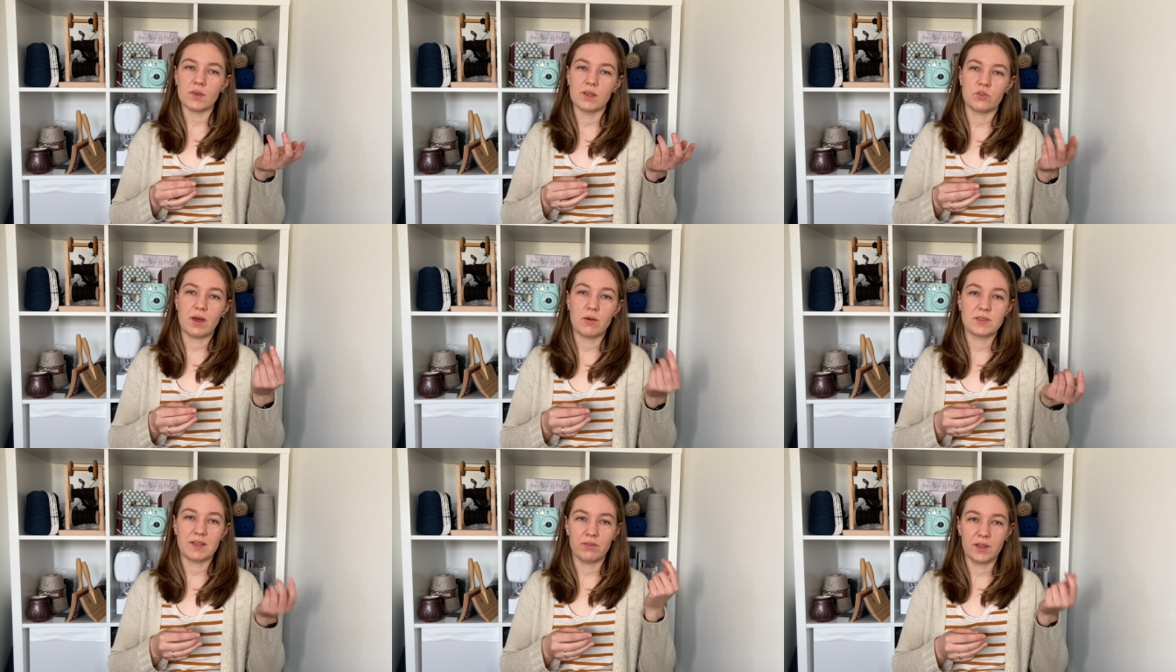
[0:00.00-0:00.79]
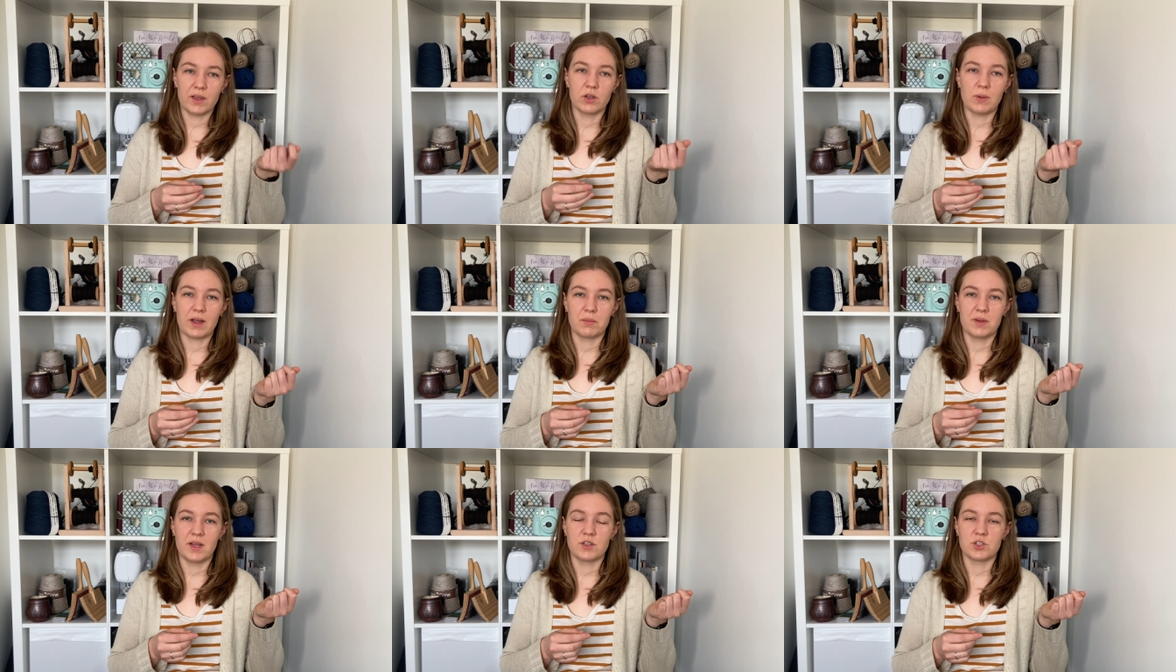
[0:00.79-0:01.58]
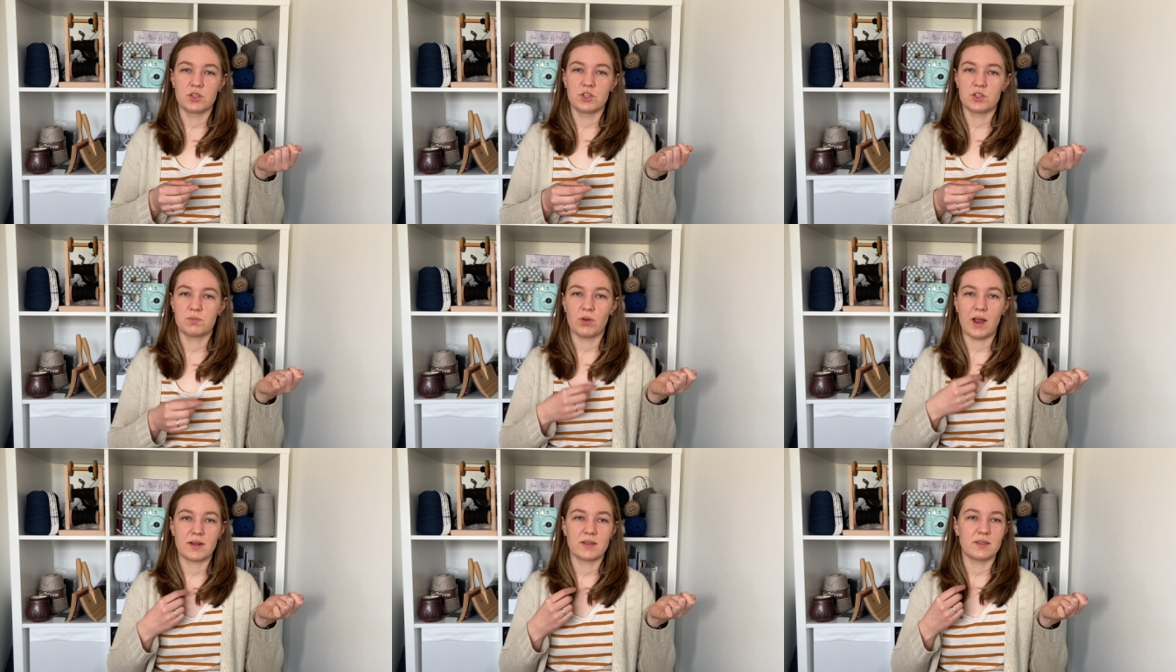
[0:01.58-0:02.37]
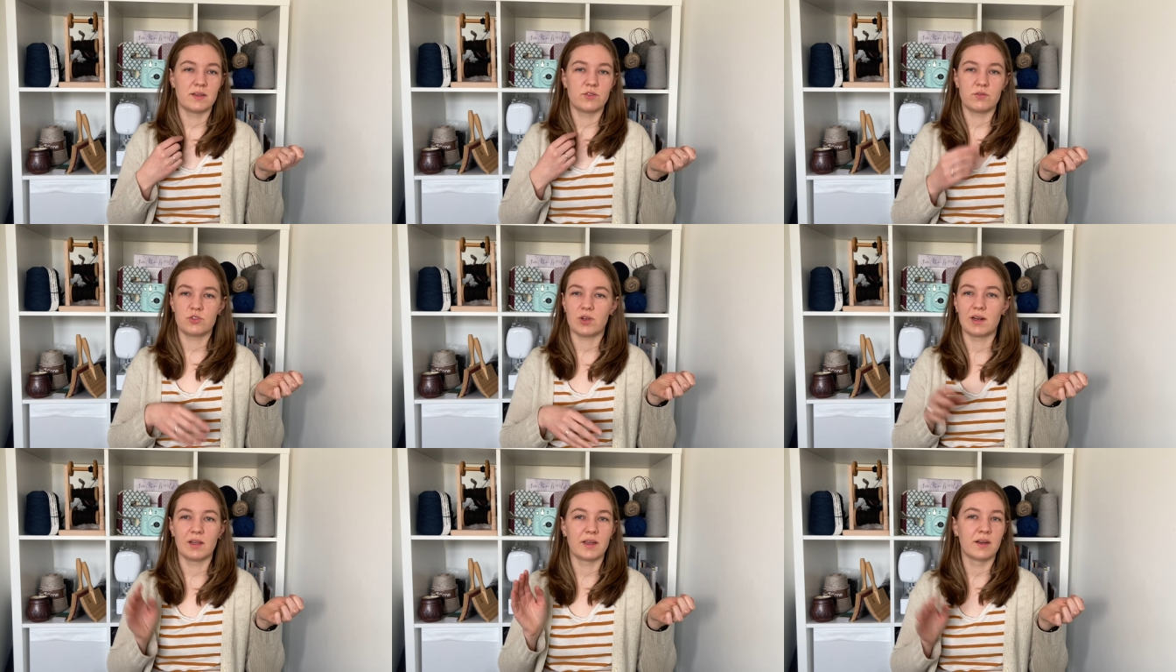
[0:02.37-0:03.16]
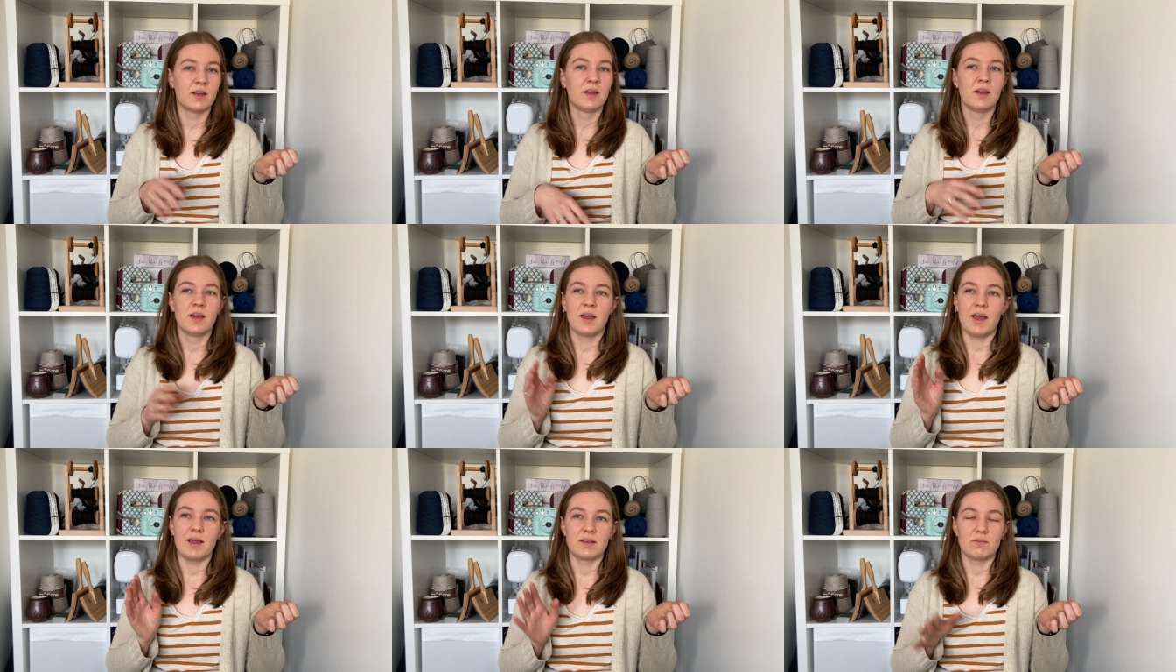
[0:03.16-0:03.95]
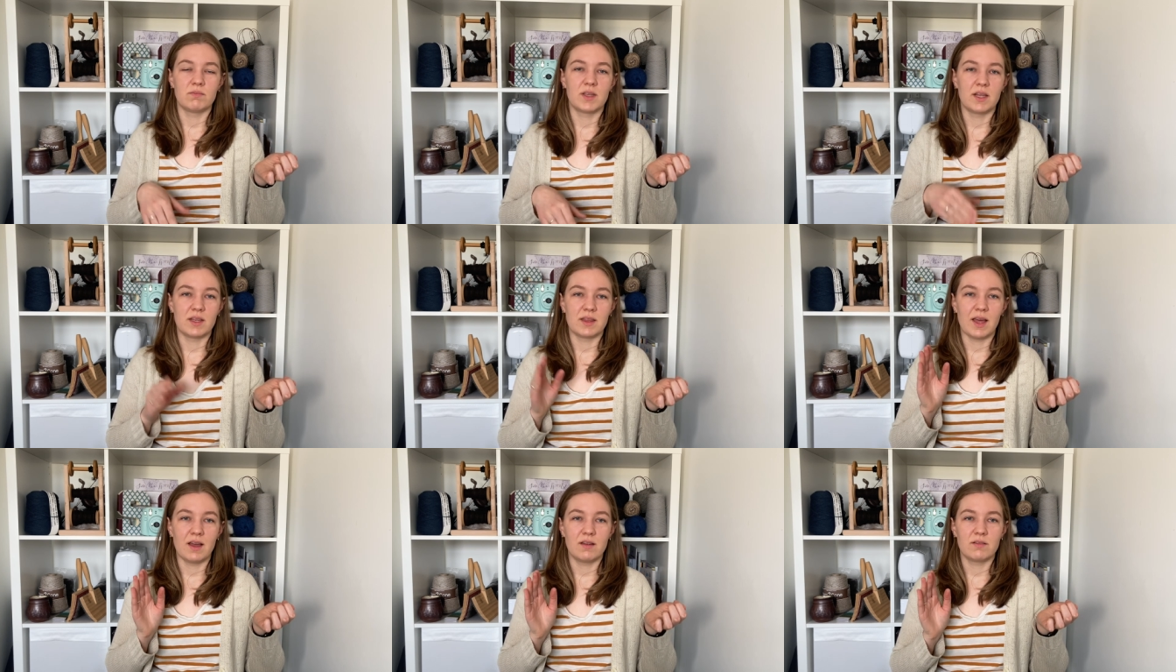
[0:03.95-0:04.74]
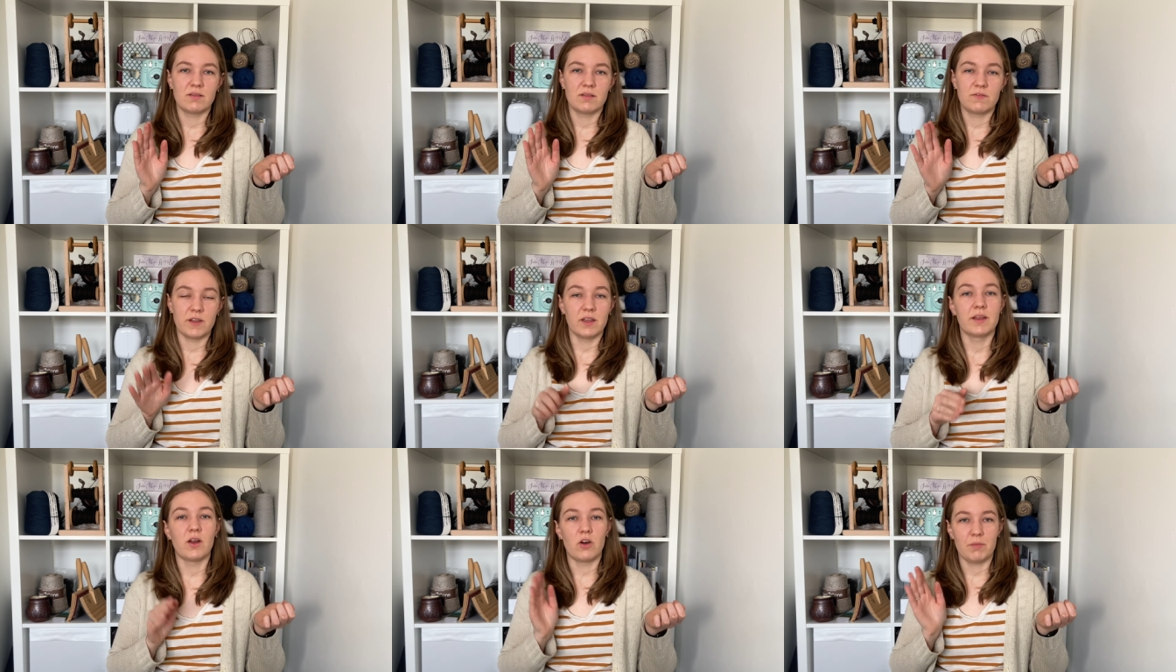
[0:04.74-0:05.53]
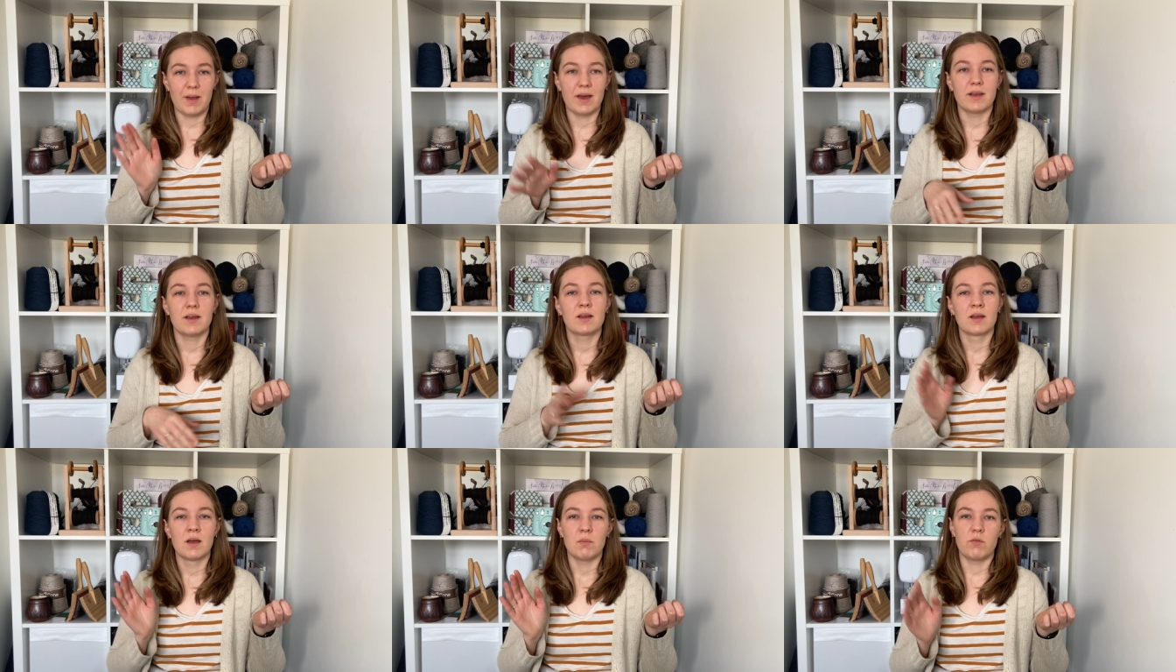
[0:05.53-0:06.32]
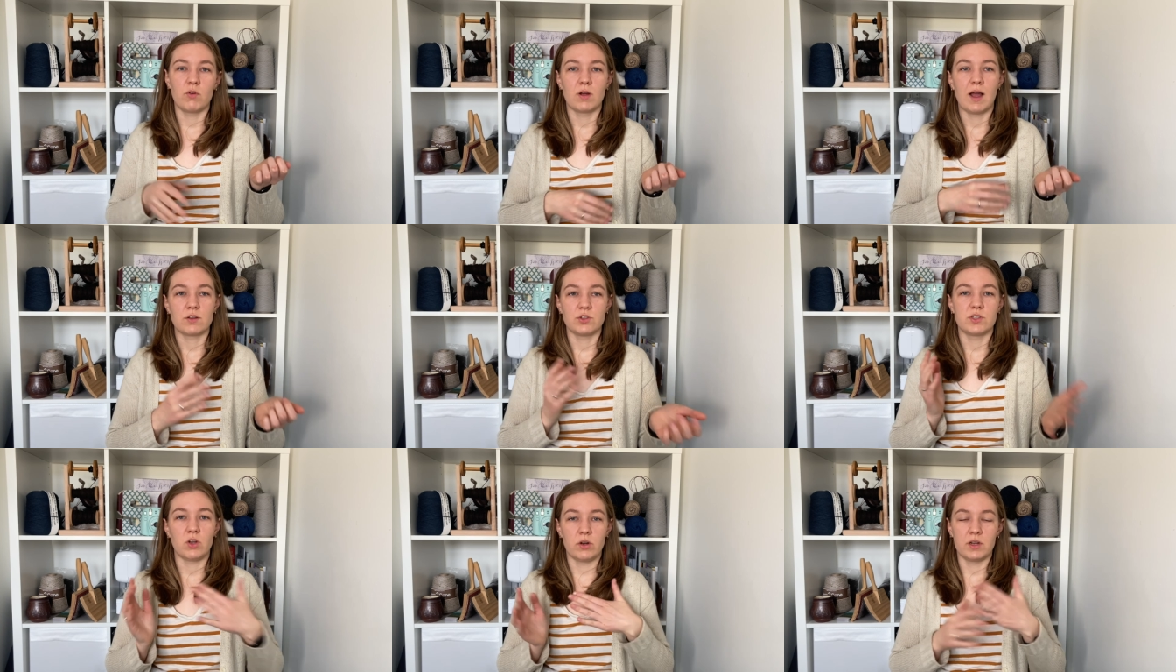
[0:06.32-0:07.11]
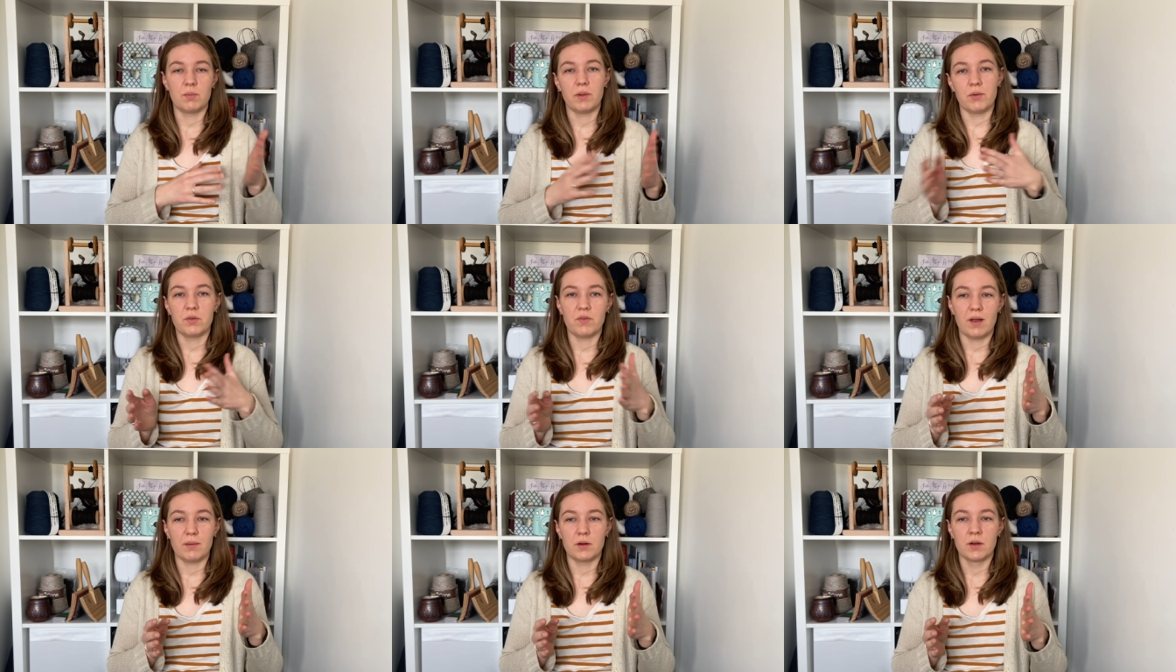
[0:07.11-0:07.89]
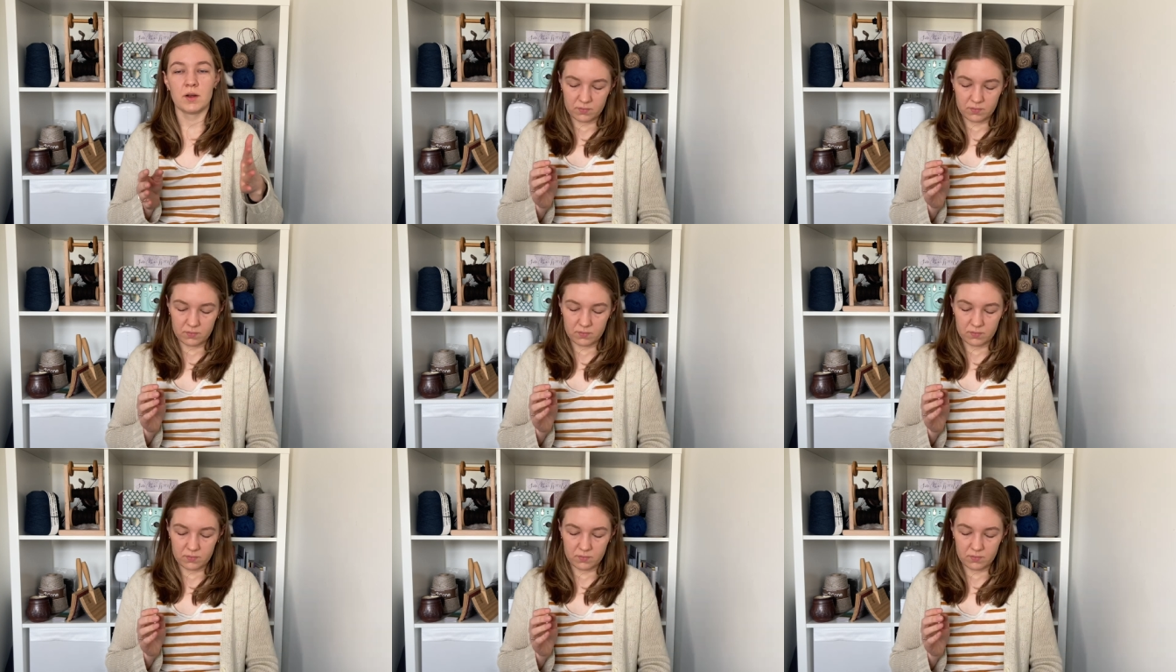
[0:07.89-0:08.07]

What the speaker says: So that was definitely a good recommendation, just practicing treadling and getting that feeling automatic before actually starting to play with fibre.